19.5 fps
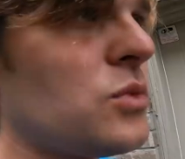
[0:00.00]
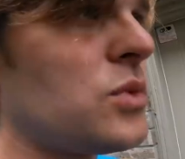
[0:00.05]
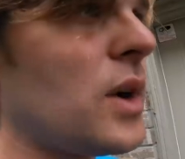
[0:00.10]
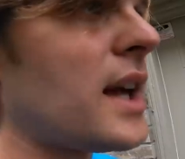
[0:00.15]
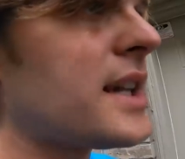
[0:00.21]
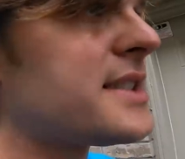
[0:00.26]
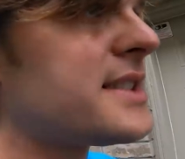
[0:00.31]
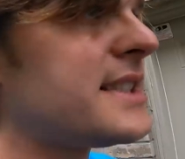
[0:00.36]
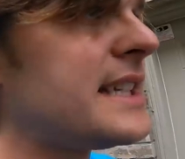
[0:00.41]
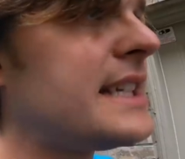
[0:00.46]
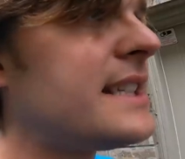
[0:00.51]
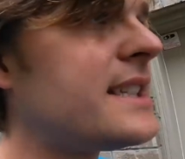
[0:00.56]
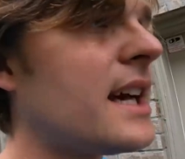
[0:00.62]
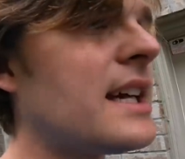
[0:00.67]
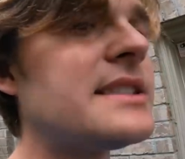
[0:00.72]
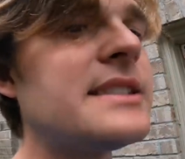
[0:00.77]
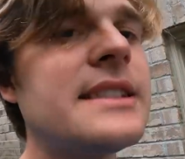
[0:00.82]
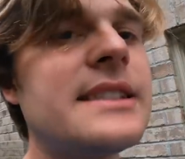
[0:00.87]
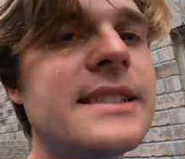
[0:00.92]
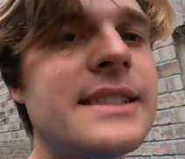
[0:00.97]
Rusty
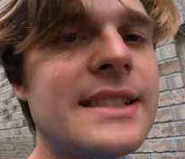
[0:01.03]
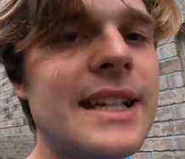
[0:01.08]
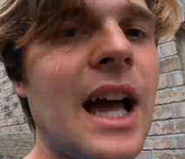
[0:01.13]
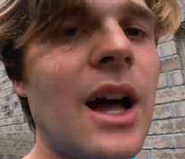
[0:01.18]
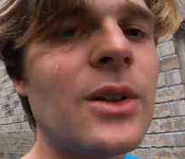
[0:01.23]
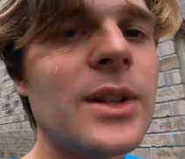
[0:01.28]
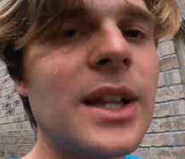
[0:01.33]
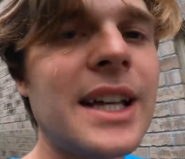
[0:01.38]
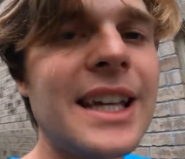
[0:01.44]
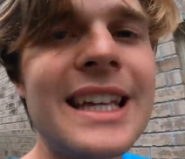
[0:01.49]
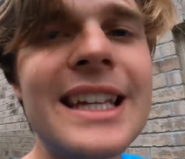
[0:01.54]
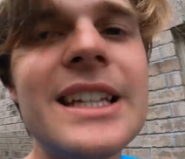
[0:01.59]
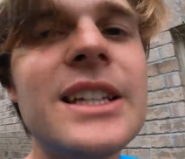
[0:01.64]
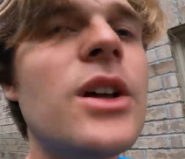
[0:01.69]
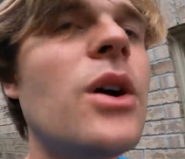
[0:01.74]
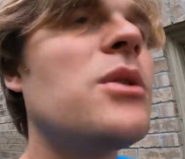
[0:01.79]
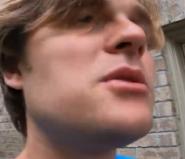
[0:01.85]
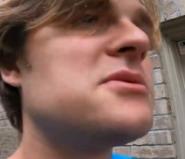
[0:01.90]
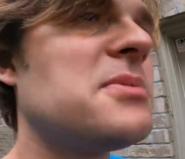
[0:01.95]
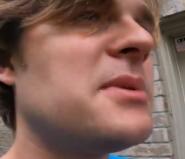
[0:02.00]
doesn't sound like he
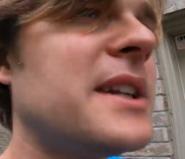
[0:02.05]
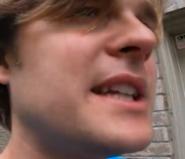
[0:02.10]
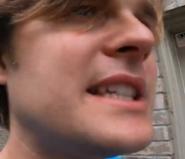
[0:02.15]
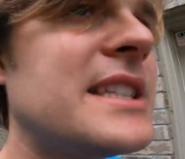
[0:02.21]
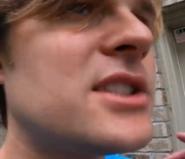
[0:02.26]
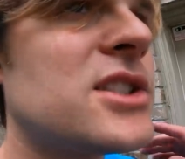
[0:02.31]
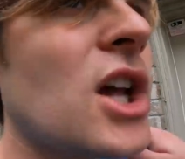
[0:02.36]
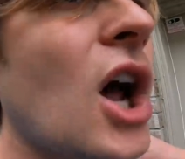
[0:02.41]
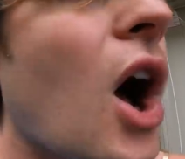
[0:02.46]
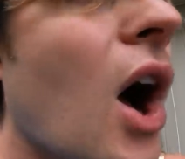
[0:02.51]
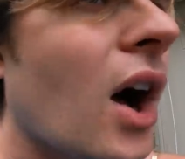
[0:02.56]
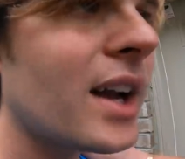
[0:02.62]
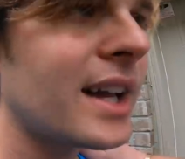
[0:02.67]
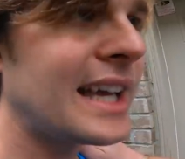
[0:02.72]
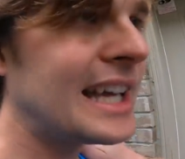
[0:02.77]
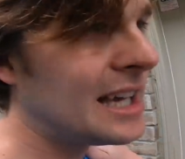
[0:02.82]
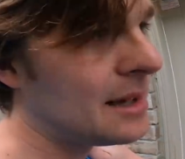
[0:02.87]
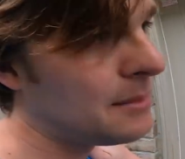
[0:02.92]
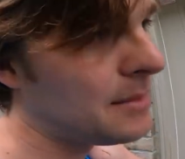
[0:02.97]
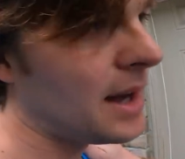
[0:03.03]
knows what he's
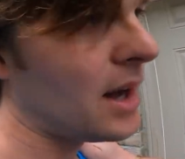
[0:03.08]
talking Rusty.